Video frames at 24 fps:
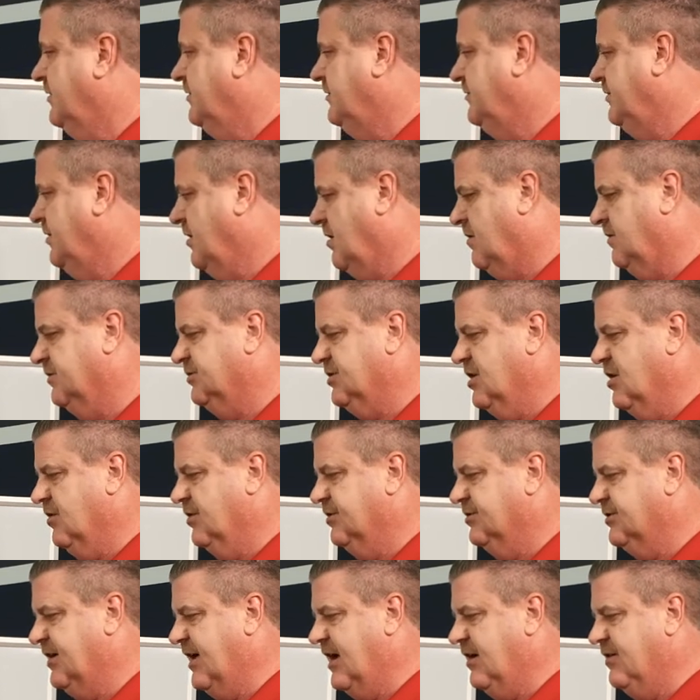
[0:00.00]
You always
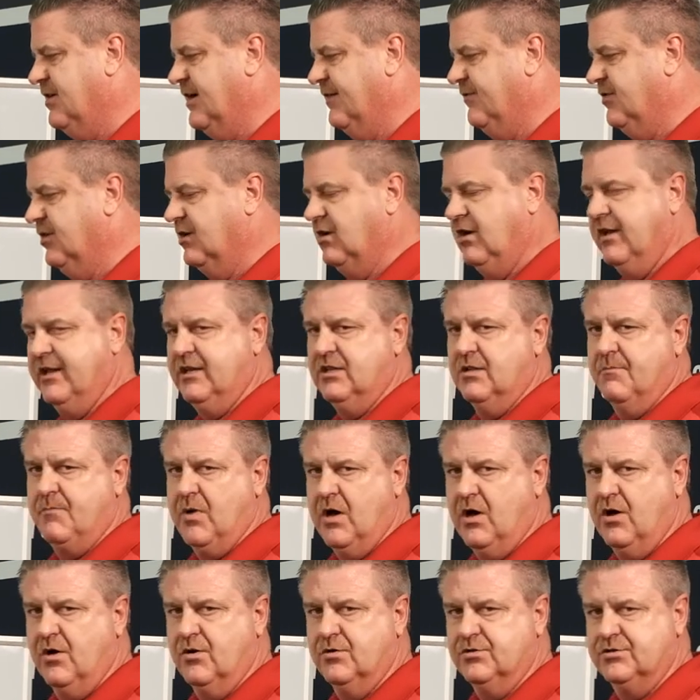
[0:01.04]
notice how you have to clean the
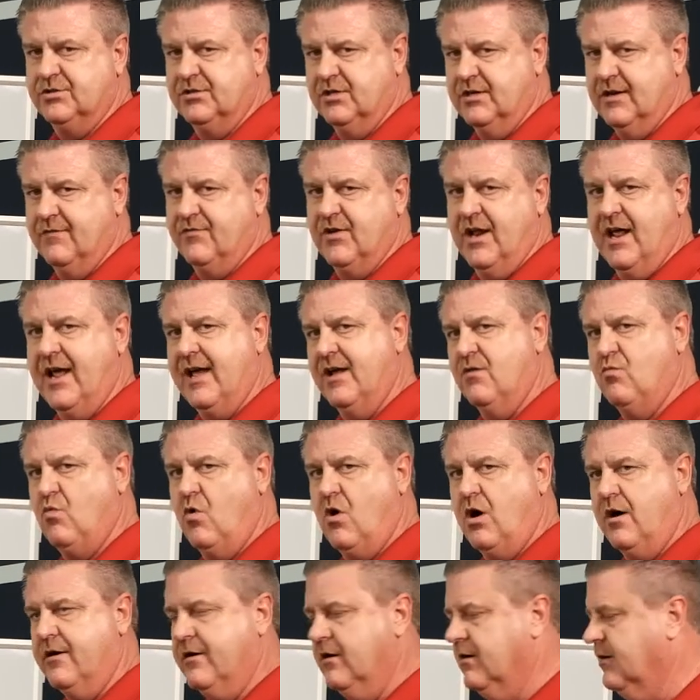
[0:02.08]
post and you have to add
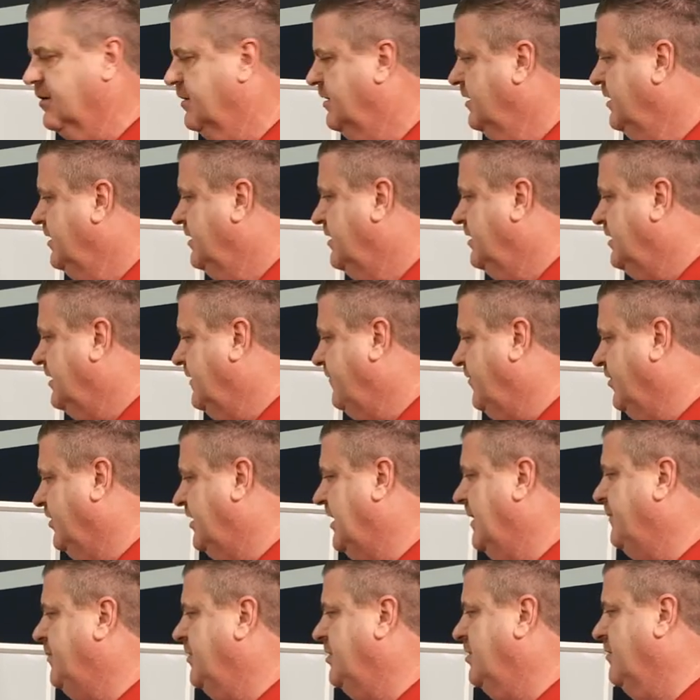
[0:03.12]
water. If you're
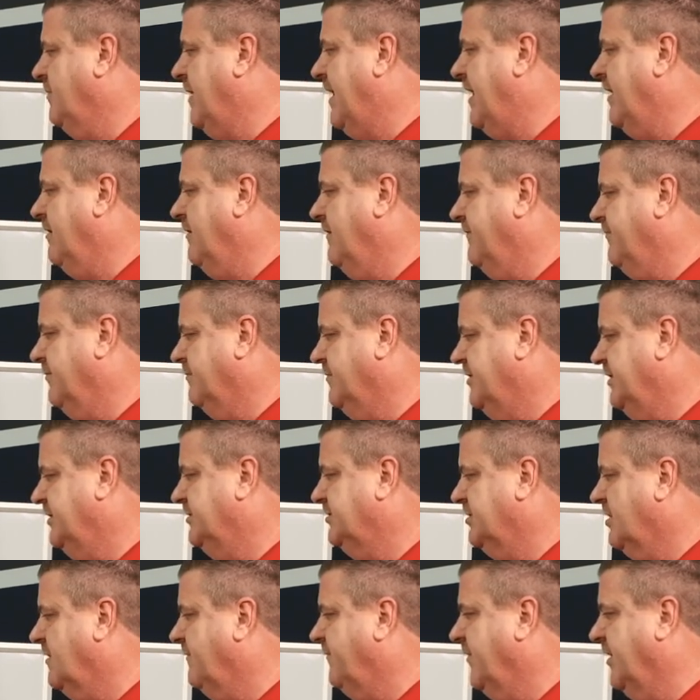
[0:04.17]
keeping your battery from
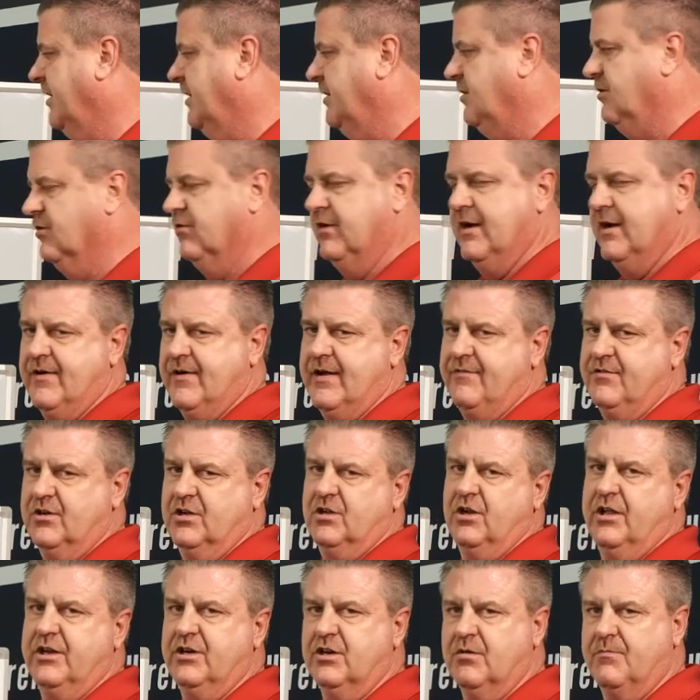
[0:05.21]
desulfating, you'll have to
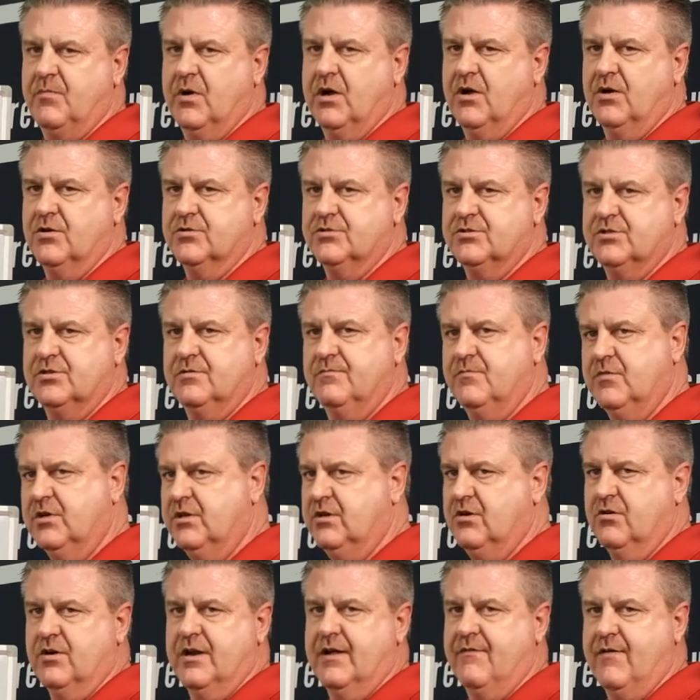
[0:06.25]
clean your post and
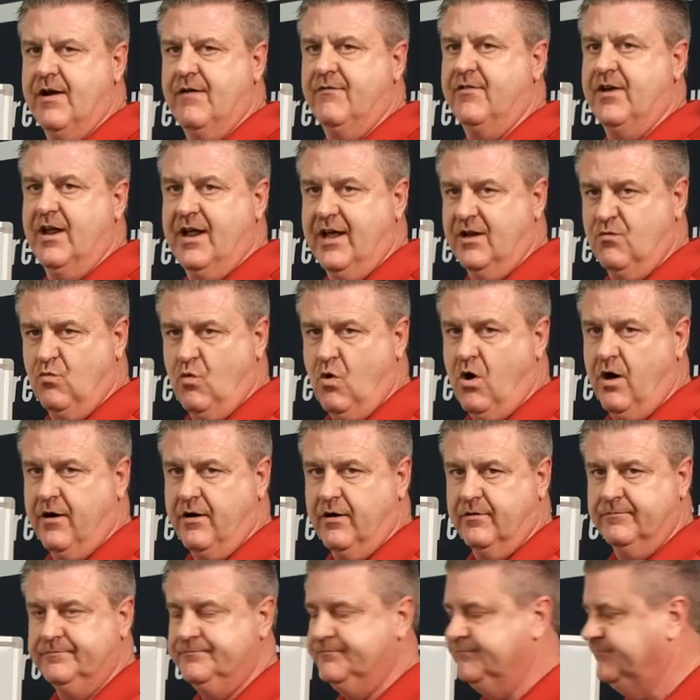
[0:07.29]
you'll never have to add
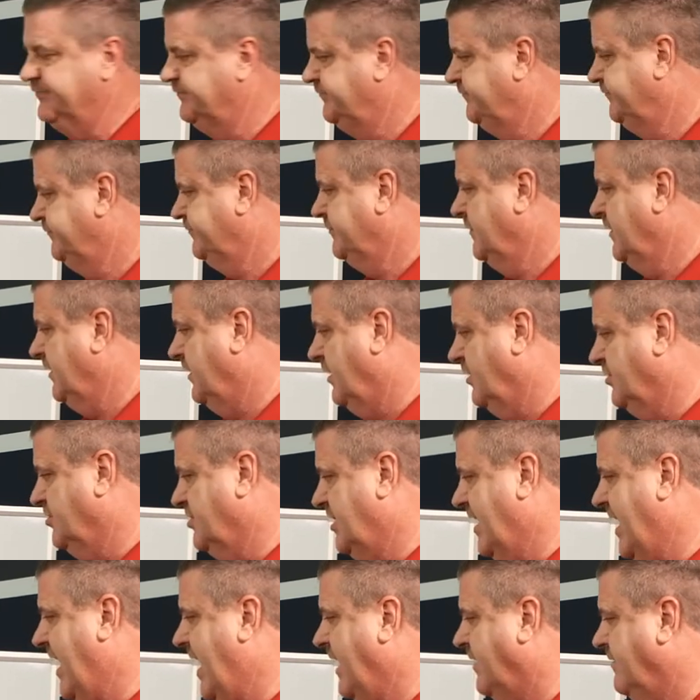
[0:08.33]
water. There's
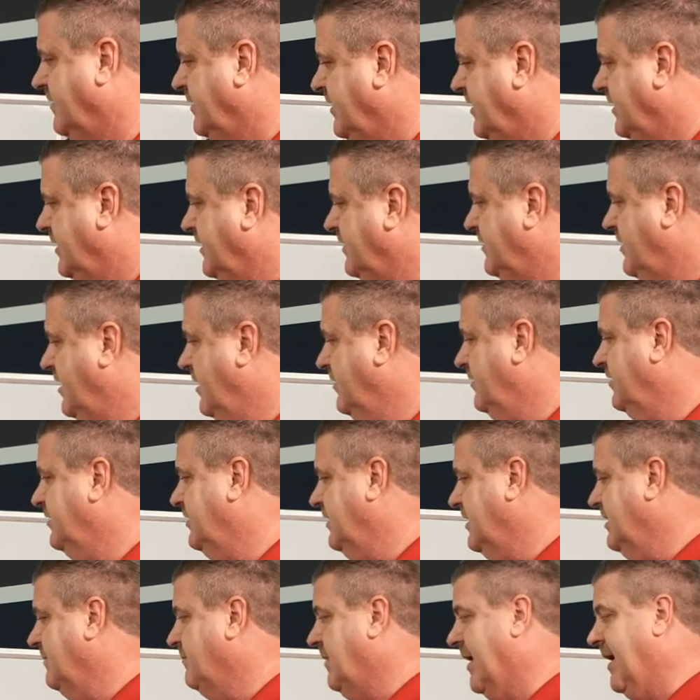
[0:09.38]
that. The other
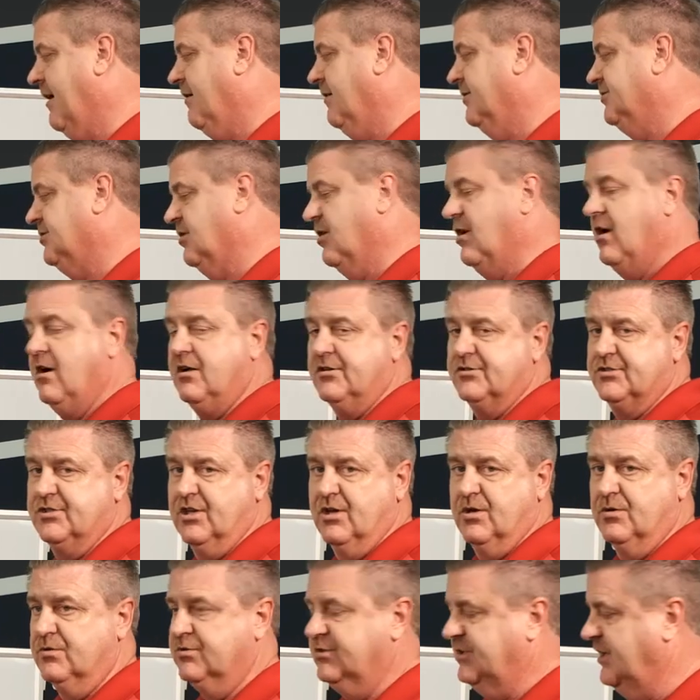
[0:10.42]
thing, batteries are
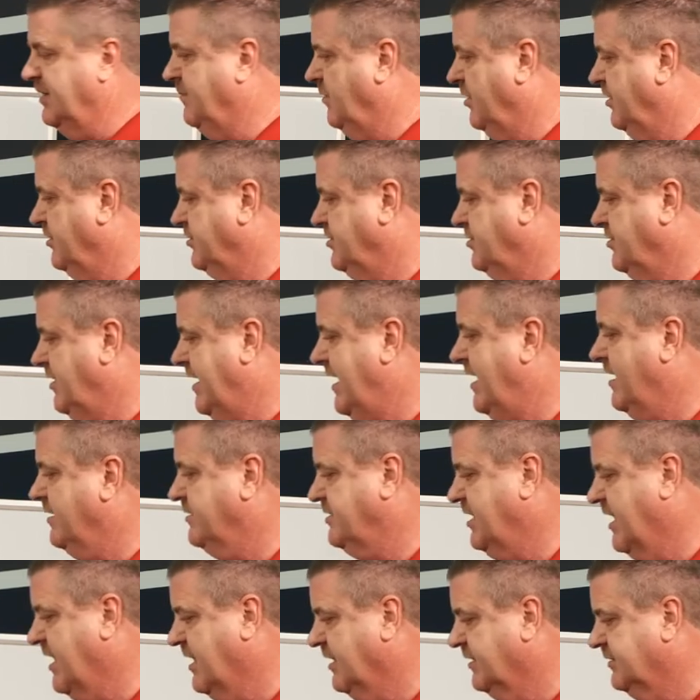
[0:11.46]
also similar to air
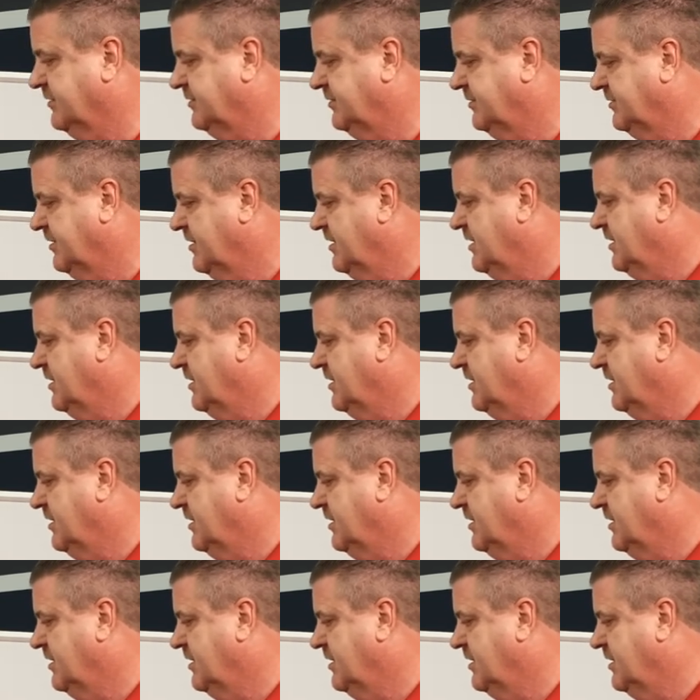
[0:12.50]
tanks.